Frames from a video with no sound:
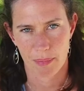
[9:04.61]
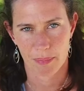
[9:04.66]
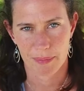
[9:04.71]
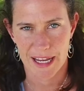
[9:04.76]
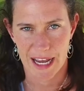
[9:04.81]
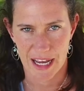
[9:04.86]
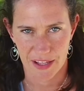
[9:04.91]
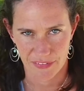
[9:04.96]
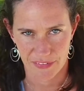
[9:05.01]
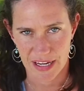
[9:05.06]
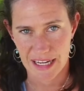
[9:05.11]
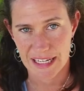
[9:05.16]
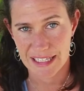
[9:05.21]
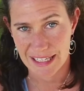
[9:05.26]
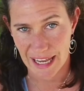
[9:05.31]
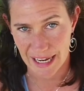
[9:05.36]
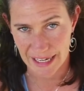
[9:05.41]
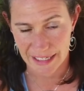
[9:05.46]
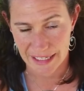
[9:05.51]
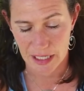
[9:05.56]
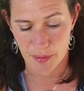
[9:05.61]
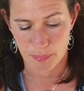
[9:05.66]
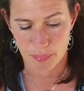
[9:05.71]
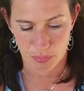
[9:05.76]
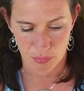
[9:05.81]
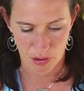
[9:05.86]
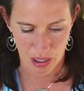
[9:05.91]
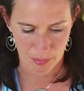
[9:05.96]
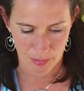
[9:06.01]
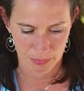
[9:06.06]
has a gaiting
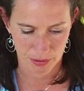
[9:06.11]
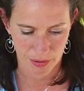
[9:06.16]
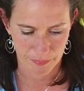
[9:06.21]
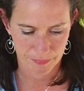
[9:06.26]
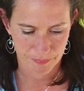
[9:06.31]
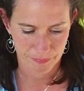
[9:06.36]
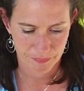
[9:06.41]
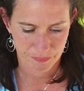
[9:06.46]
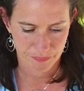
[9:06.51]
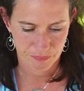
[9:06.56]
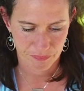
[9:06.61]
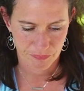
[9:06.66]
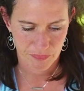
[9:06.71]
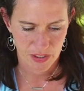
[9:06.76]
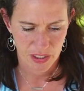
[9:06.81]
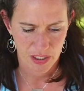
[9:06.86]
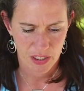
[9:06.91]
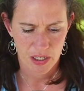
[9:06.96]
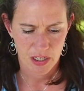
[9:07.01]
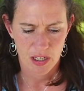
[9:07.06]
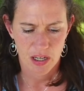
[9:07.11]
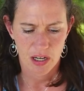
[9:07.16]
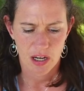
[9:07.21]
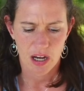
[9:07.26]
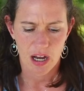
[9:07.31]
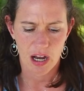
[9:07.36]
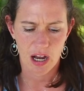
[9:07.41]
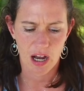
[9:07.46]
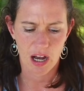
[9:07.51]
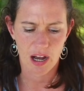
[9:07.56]
problem.
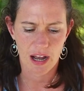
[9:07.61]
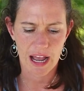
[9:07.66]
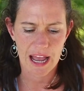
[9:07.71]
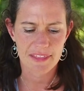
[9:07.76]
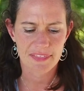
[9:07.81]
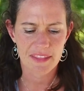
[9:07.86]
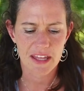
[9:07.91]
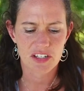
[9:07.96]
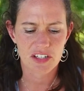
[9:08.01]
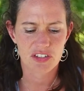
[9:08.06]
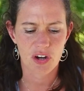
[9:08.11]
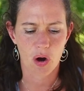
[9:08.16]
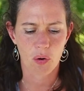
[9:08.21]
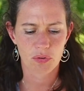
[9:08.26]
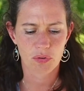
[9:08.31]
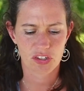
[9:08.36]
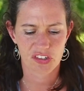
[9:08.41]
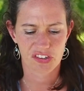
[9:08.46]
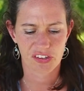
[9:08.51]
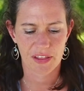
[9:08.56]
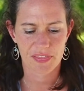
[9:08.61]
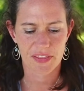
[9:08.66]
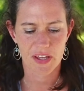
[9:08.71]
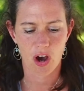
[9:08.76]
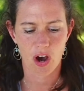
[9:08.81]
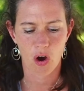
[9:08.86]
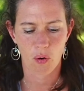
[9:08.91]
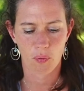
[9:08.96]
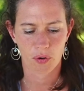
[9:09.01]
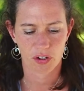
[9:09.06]
And then don't just let the
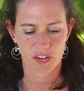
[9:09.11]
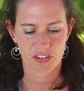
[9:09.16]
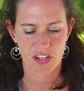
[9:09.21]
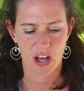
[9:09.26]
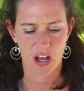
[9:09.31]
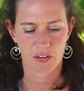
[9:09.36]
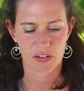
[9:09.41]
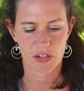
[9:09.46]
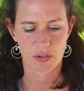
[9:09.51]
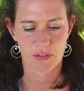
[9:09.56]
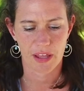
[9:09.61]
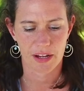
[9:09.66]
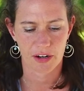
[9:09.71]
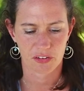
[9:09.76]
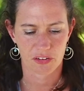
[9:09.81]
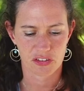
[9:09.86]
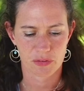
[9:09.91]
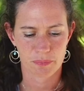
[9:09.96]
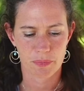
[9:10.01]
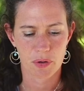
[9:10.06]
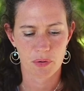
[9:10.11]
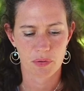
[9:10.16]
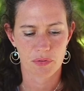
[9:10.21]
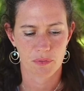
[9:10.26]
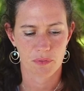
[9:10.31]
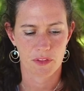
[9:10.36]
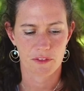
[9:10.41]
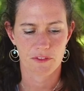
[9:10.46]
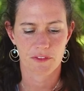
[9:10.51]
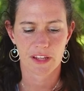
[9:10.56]
owner tell you they are smooth from
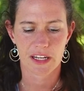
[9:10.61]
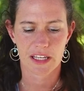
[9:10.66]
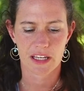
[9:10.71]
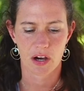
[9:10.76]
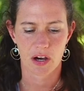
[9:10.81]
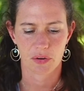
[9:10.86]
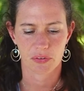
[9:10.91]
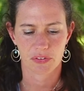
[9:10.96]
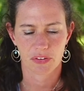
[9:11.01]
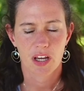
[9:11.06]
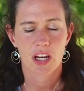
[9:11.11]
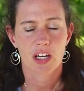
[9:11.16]
the videos.